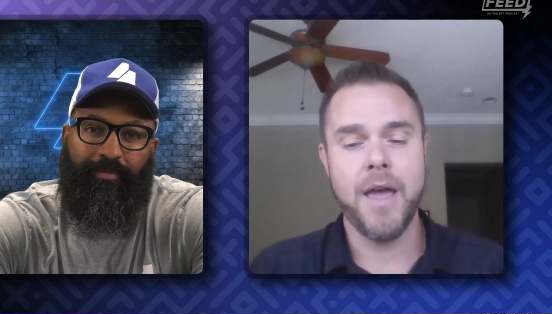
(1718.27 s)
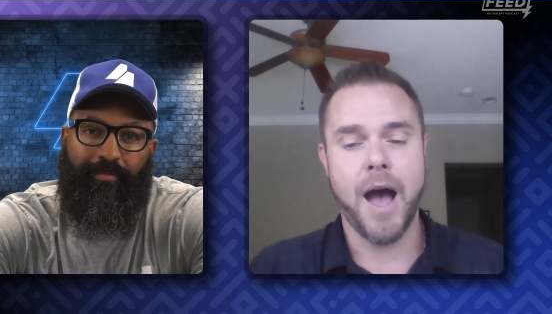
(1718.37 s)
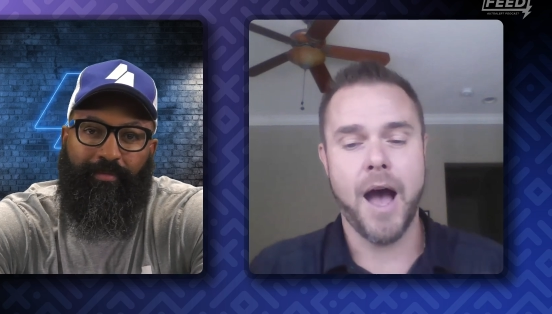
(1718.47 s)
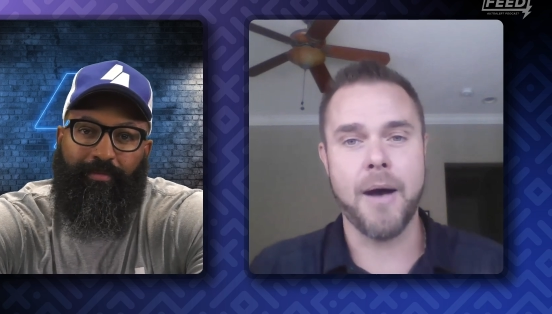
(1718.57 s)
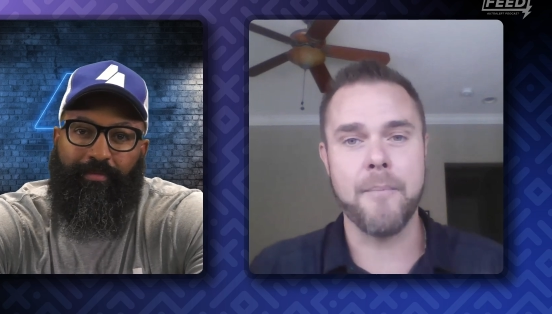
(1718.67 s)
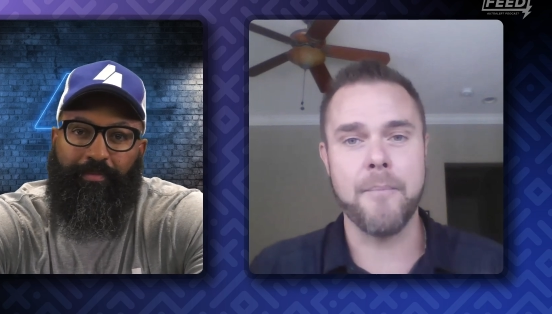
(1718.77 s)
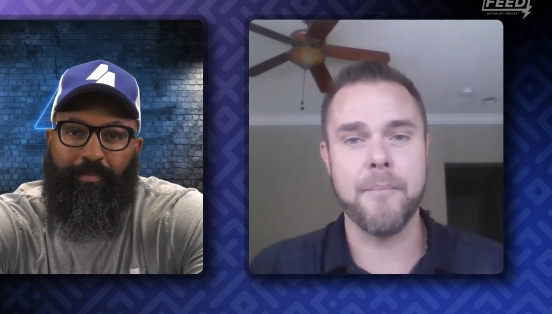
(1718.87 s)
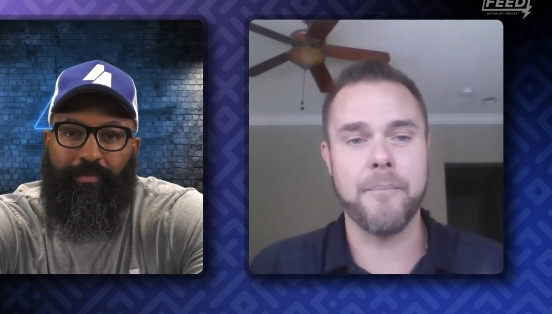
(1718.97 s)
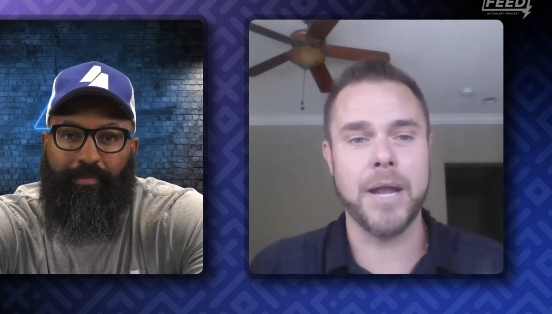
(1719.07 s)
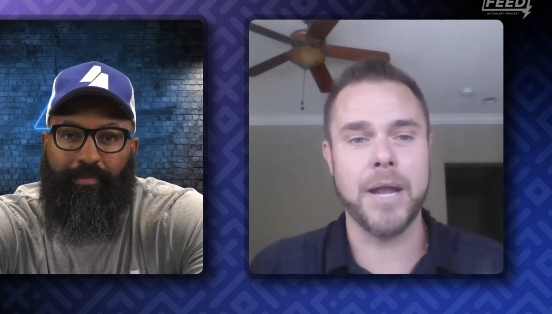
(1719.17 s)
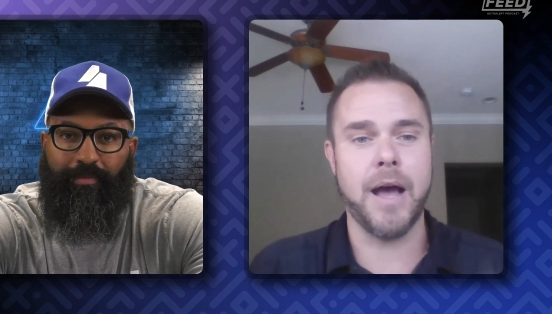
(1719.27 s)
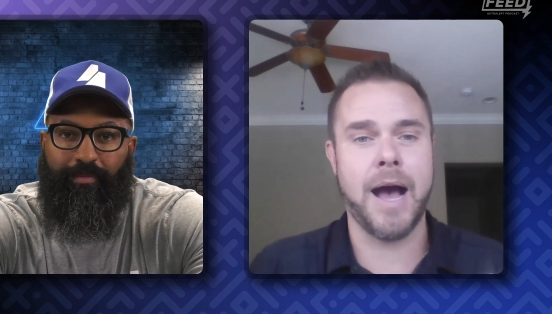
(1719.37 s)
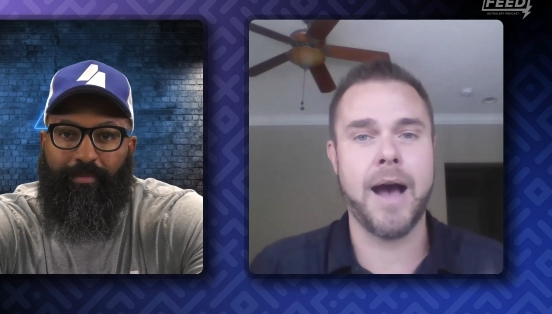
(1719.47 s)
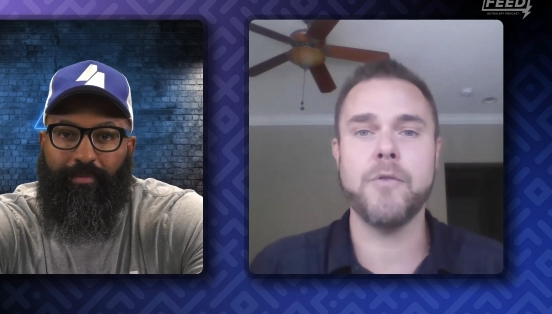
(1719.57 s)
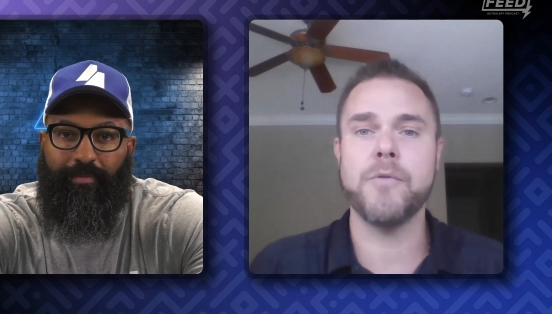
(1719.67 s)
Speaker 1: Um, but
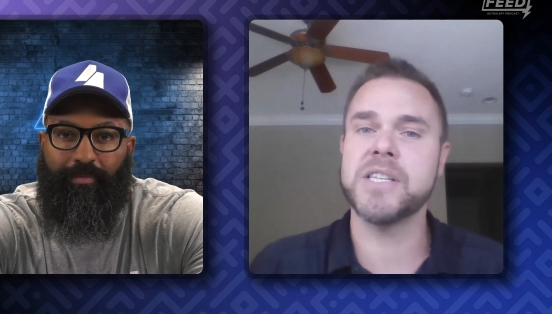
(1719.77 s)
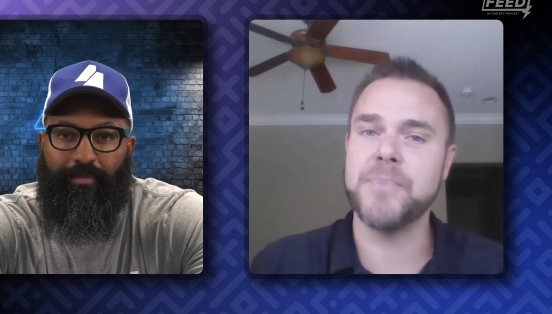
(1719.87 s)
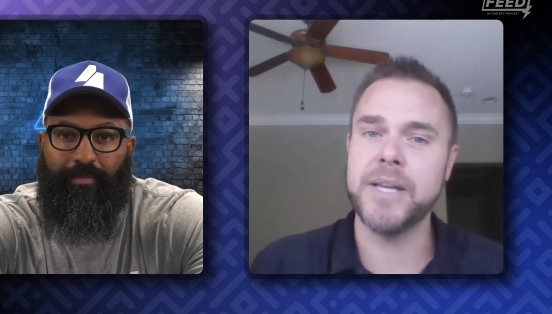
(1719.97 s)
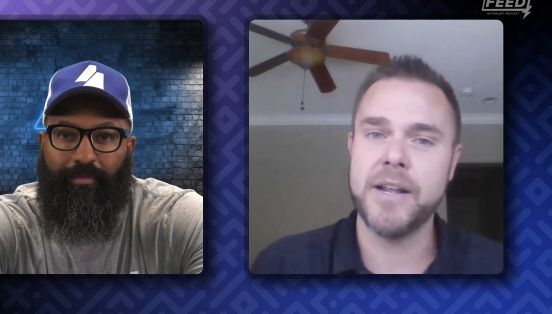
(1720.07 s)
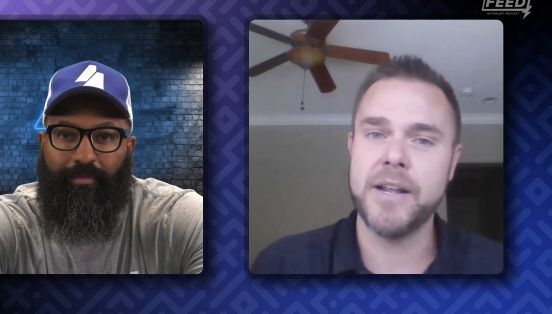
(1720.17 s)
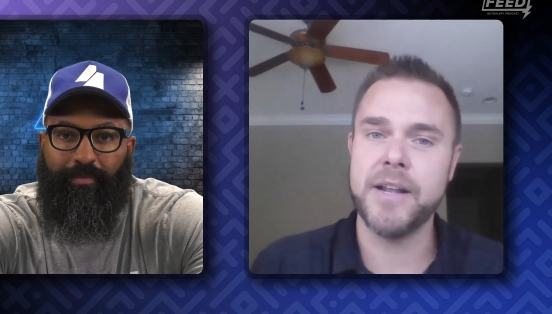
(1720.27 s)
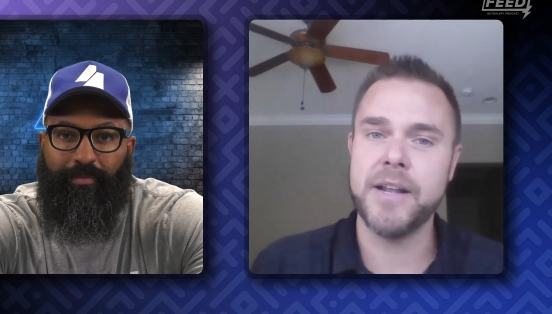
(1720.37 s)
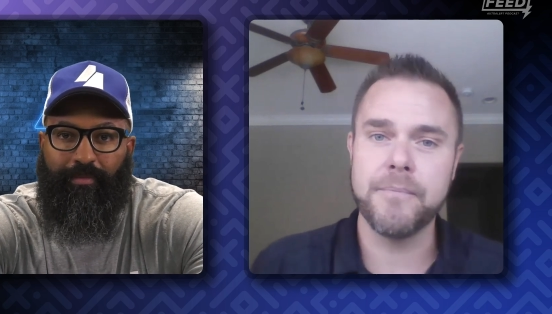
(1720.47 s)
how do we speed it up?